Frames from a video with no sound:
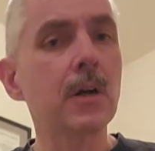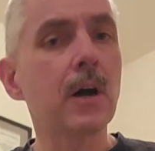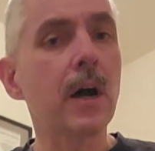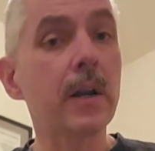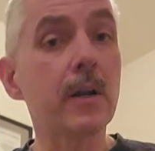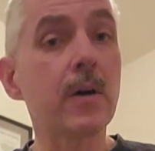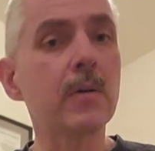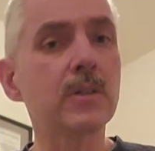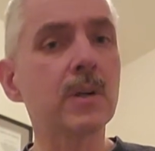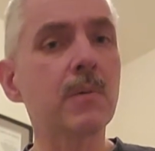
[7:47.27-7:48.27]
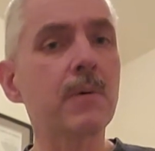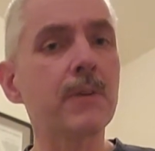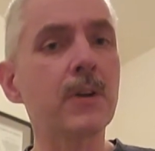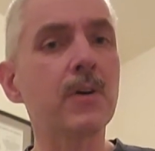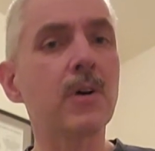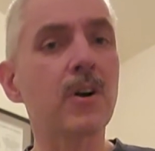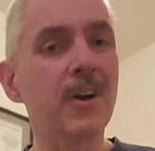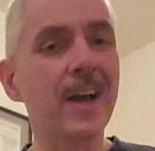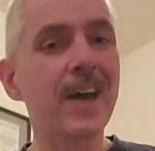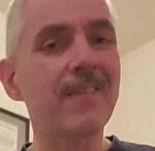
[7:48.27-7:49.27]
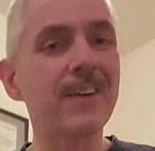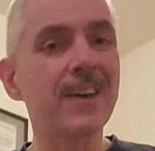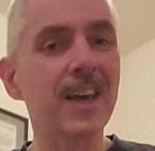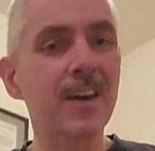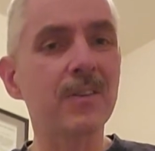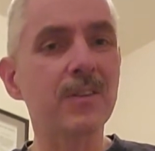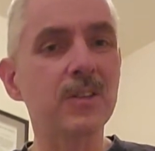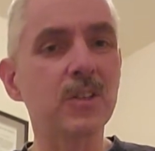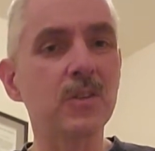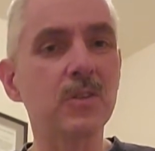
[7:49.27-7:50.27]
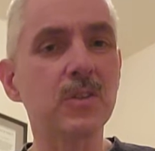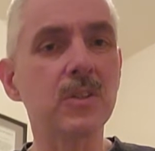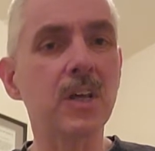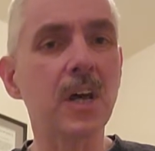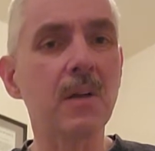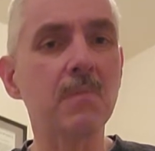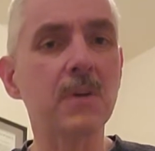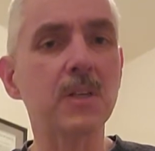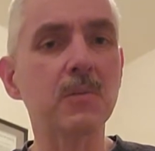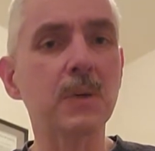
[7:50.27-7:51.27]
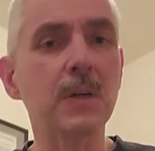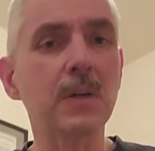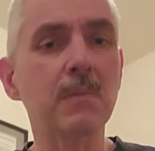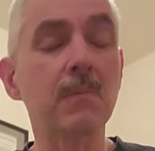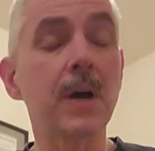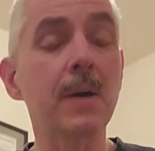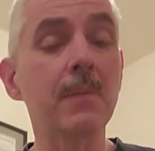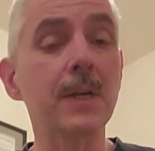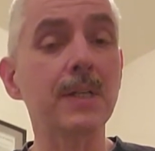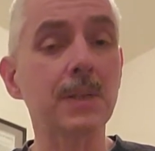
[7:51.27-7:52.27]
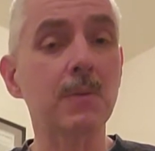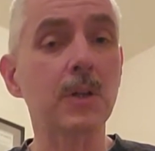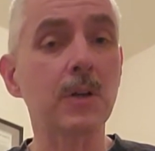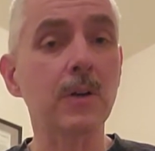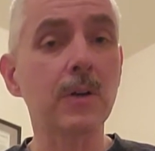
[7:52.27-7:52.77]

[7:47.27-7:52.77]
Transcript: I know some of you are having health issues that might be similar.